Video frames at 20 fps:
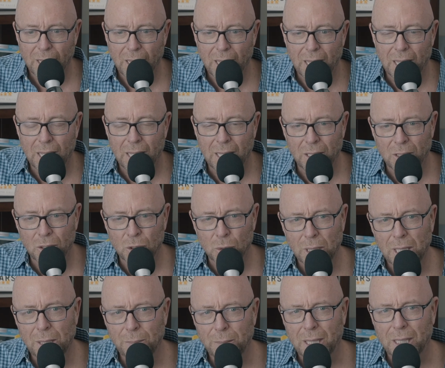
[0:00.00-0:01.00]
and
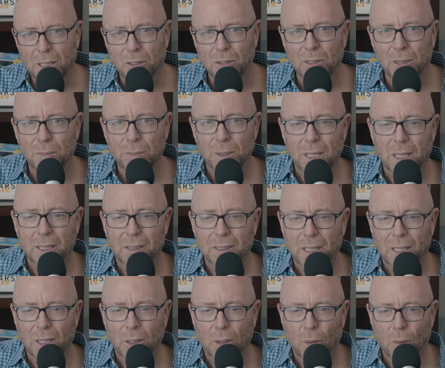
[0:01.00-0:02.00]
dreaming used to be as
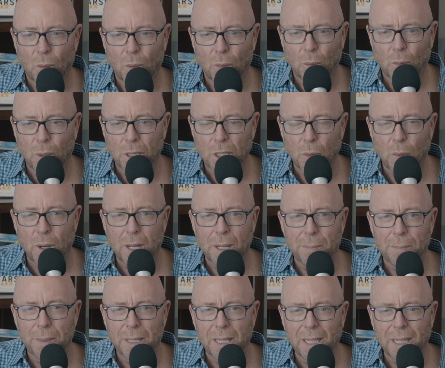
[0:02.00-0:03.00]
like what you want
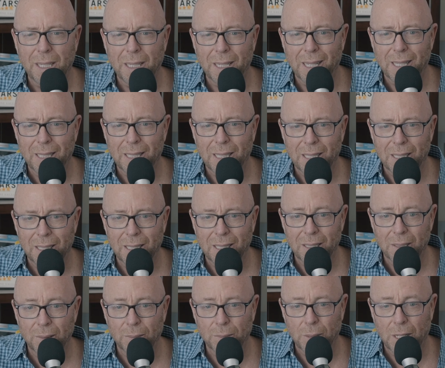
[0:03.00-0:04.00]
to be, and then
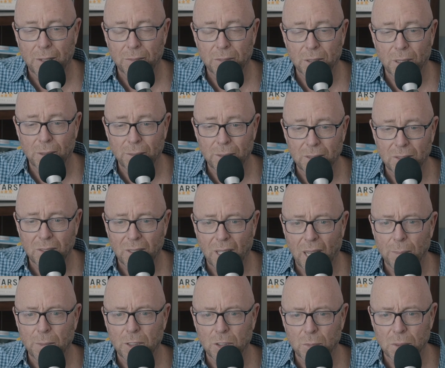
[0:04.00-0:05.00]
after I read
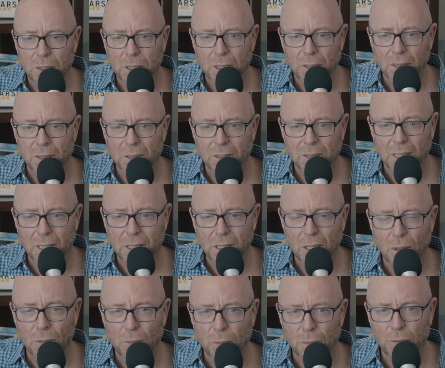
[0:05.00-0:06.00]
Simon's material, it's like
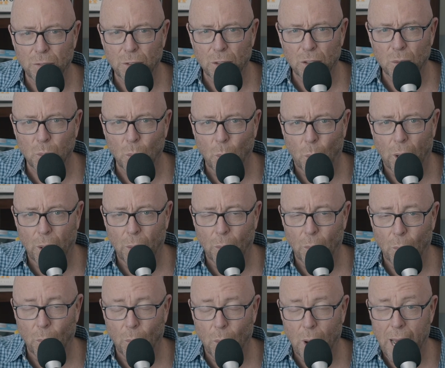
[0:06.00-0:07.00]
no, first
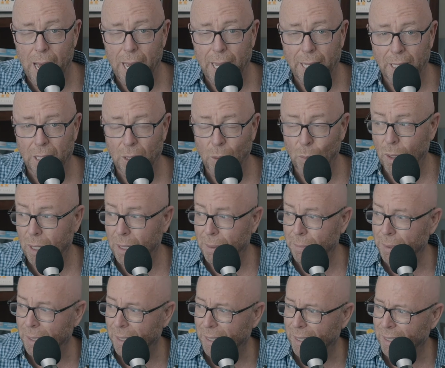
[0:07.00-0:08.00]
what why you want to
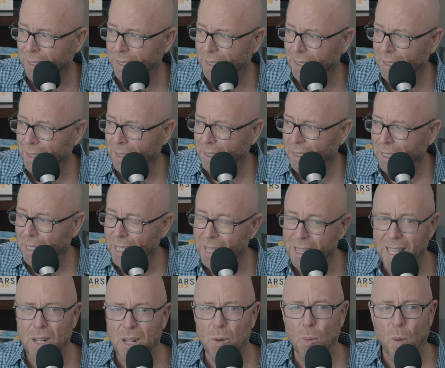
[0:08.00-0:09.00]
be it. Mm-hmm.
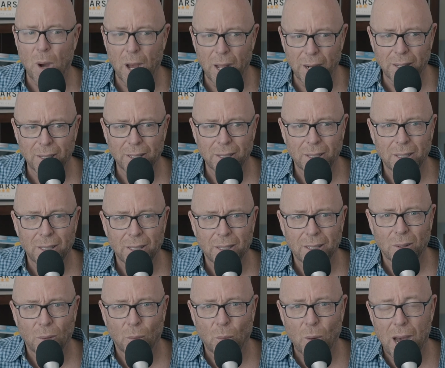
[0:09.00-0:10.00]
And then what?
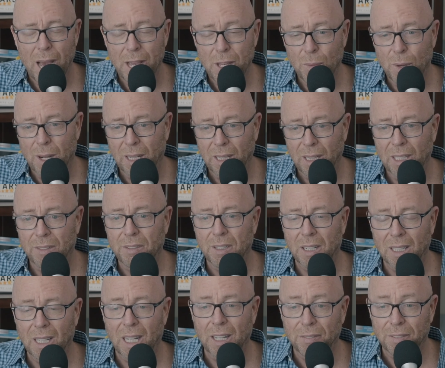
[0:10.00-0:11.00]
Why you want to live in
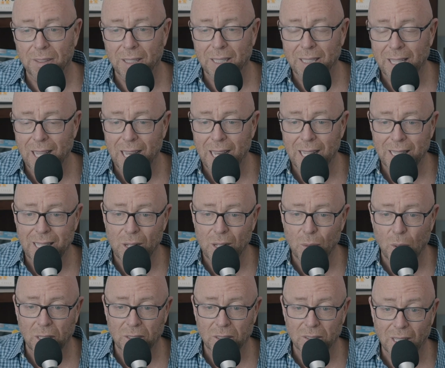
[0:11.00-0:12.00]
a life like that? And then
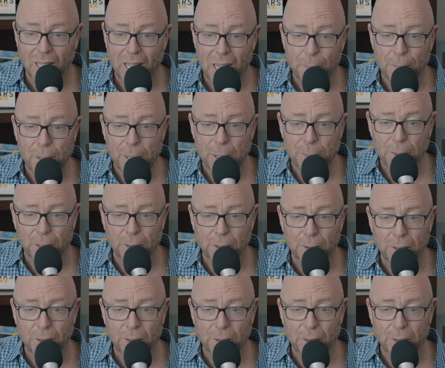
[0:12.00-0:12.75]
what? Because a lot of people are in